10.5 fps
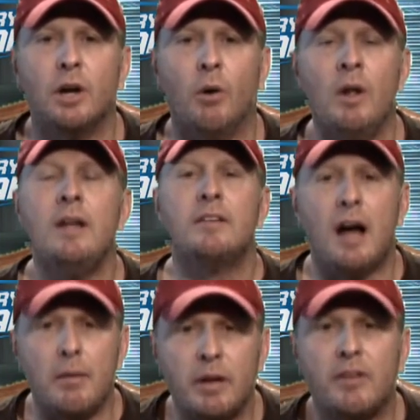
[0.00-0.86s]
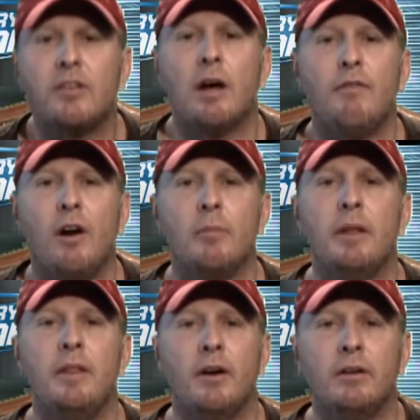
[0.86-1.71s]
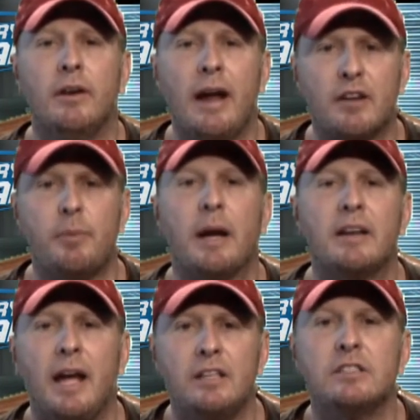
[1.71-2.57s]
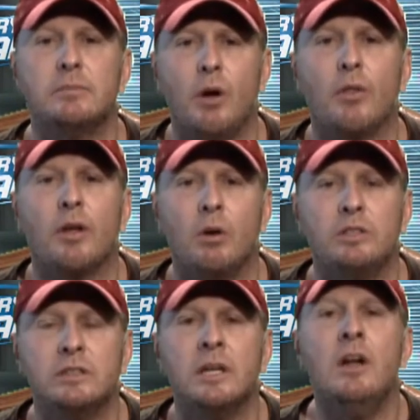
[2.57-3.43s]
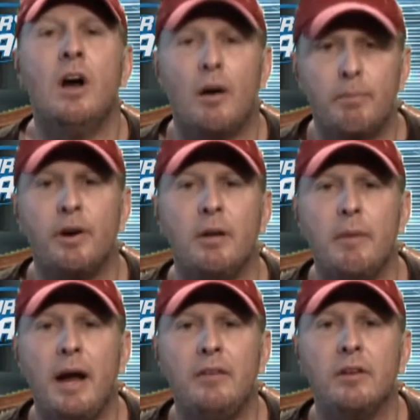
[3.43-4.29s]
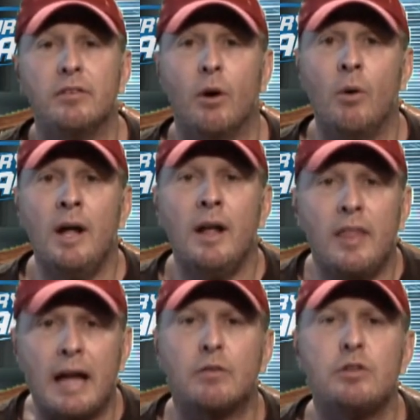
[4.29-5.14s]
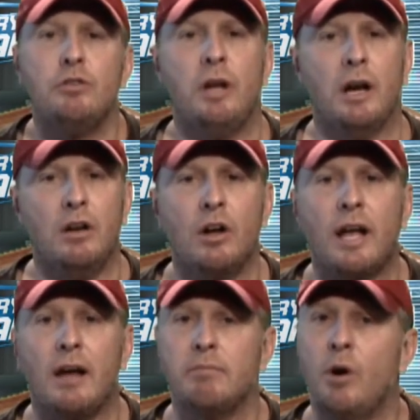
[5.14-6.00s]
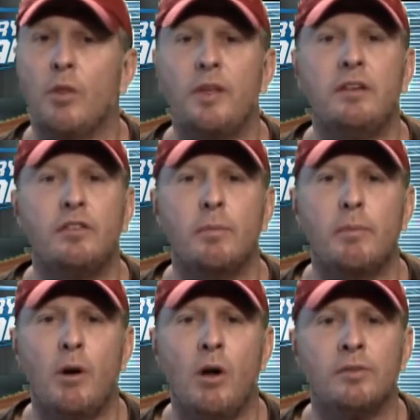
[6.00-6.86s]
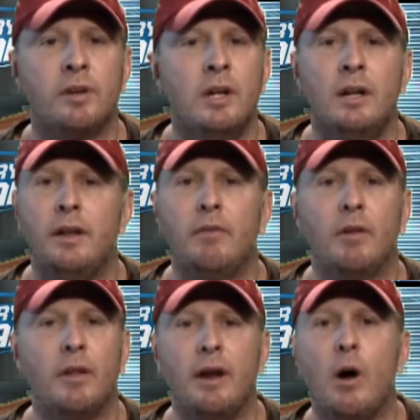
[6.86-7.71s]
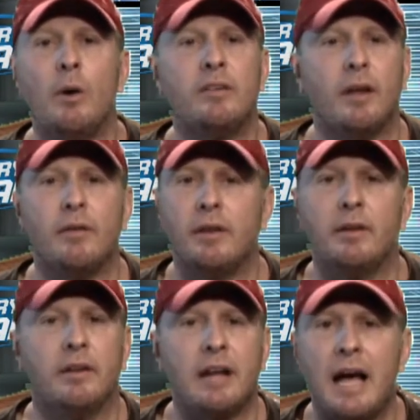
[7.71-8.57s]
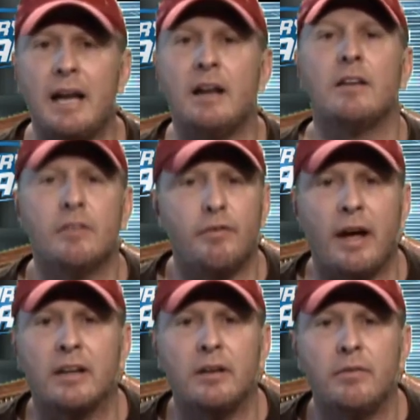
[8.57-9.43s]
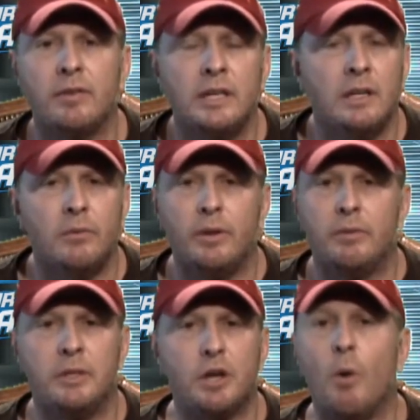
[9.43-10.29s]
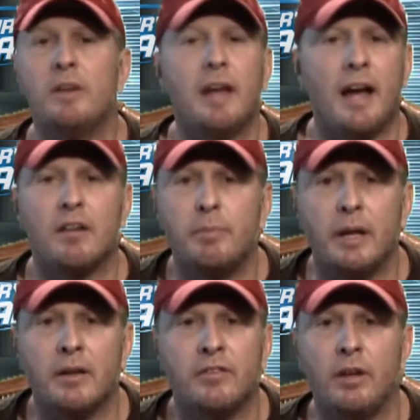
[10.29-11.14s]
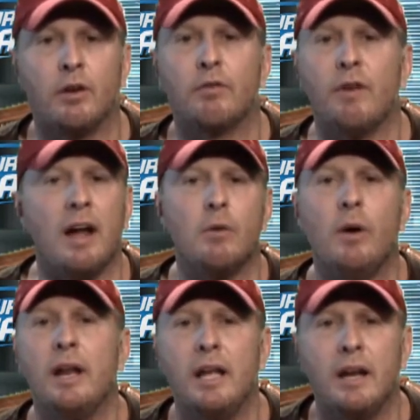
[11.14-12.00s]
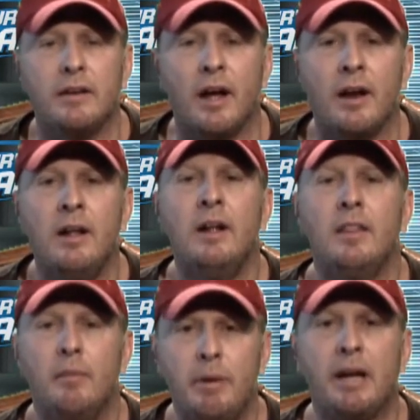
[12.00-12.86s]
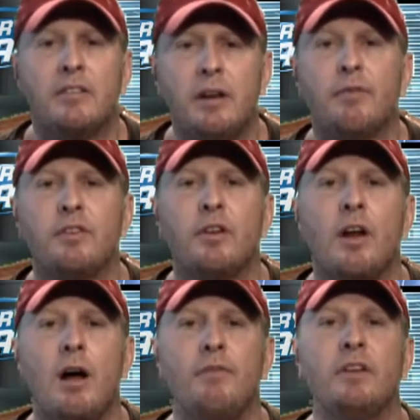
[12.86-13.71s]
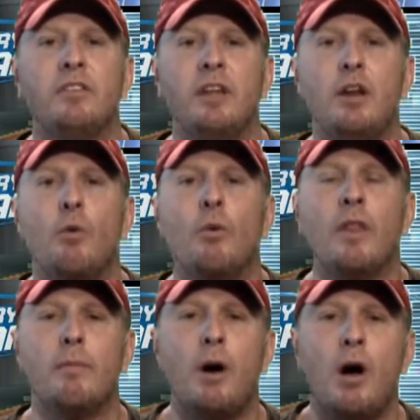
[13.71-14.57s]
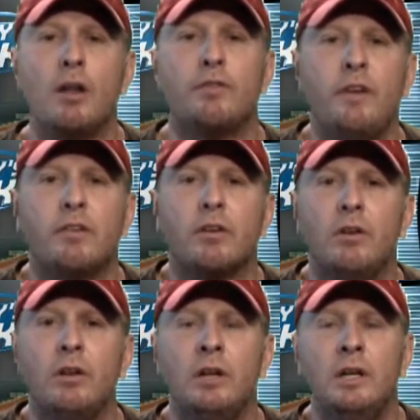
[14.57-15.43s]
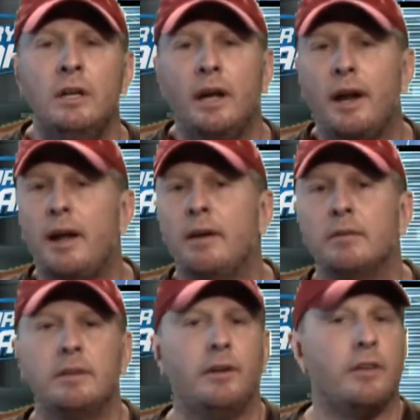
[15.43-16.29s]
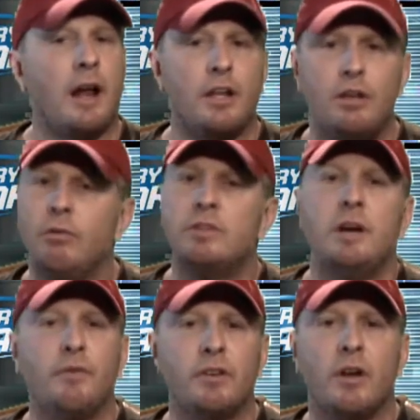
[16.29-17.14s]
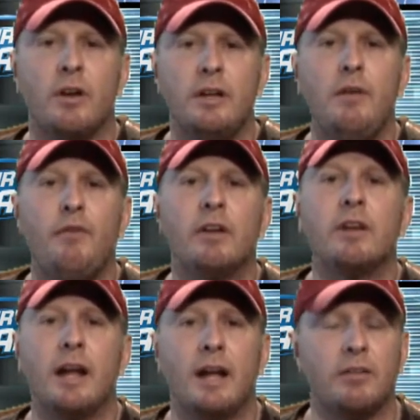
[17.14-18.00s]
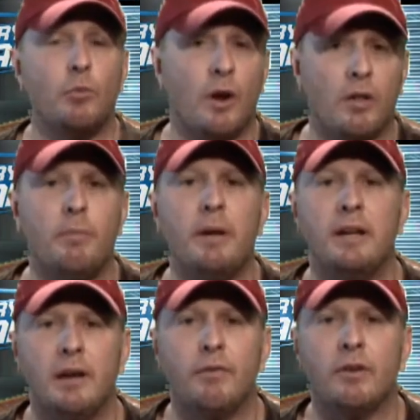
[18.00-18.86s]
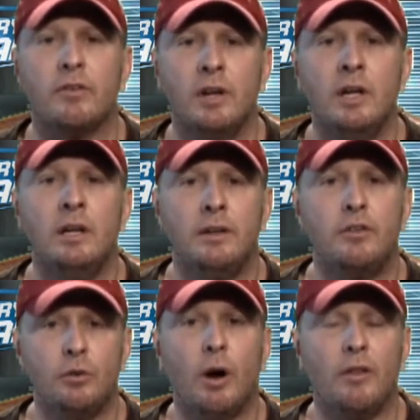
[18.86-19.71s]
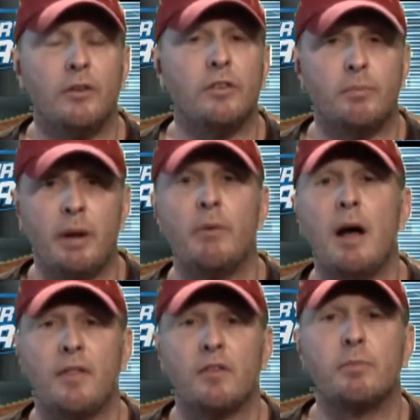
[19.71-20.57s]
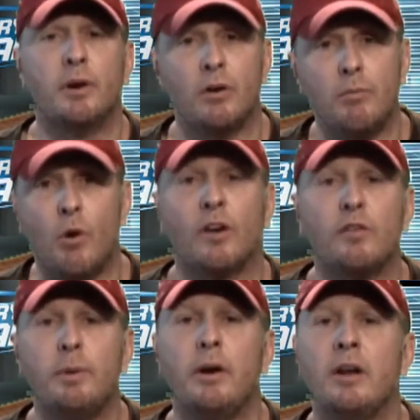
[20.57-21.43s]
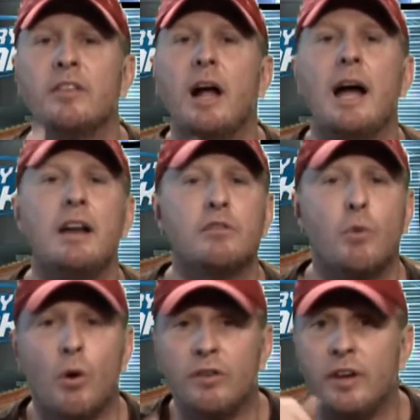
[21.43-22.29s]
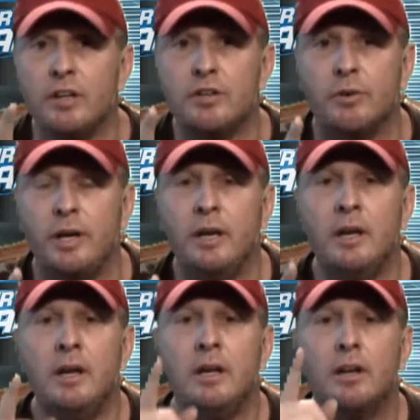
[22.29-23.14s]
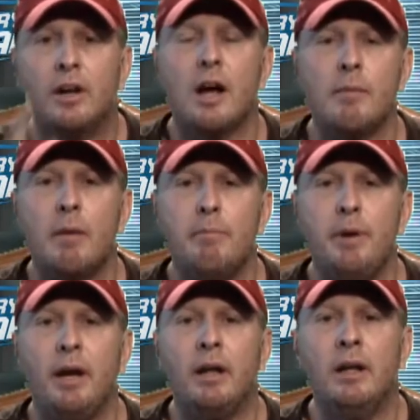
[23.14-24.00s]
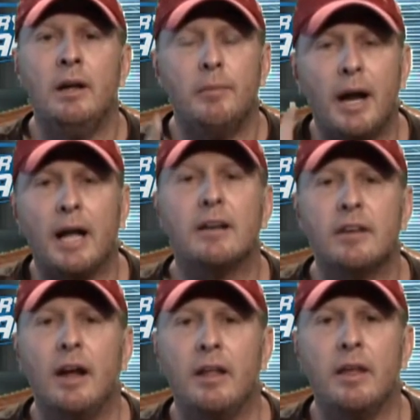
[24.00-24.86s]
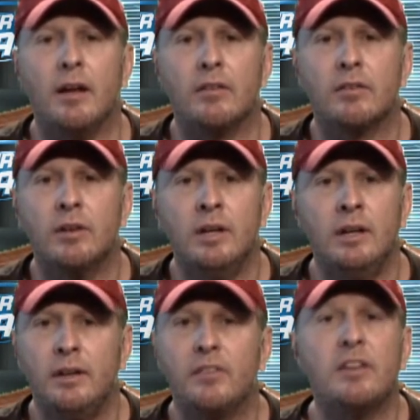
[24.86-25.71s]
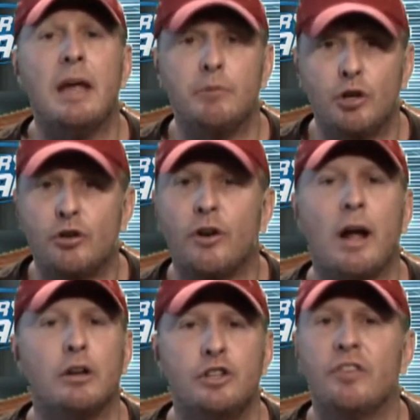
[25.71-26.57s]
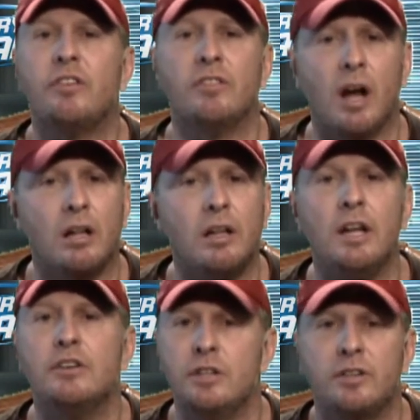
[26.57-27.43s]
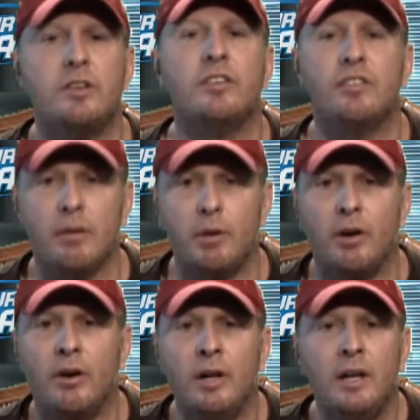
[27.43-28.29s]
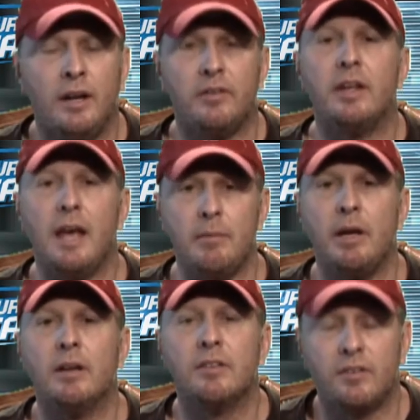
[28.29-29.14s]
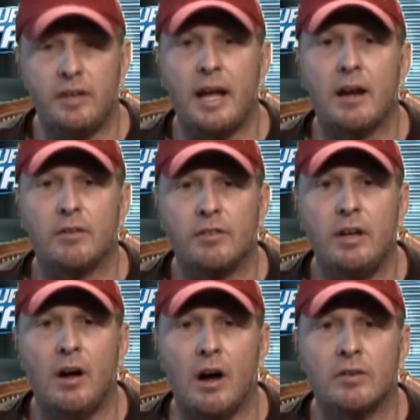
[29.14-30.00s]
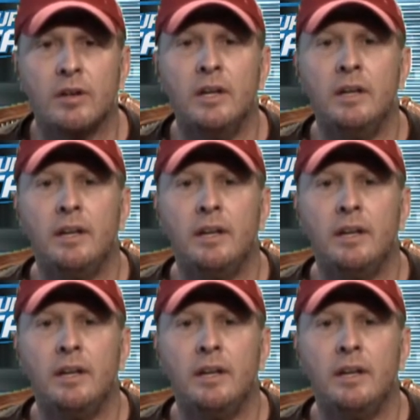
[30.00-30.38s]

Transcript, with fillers: So Tomlin's tough on him, and their, their expectations of both coaches are pretty amazing. So that's what you get a look at in both these Super Bowls. They've, uh, they always said that the tight end is effective, which always has been. The Steelers find a way to get it done. The biggest difference on offense is they don't run the ball as physical, and I don't, there's not a huge difference on defense. And I guess one other big difference, the two others, is Ben Roethlisberger, more experience, and Hines Ward's injury could come up big. But I can tell you this, this game could turn out just as ugly and just as similar as the game against the Seattle Seahawks.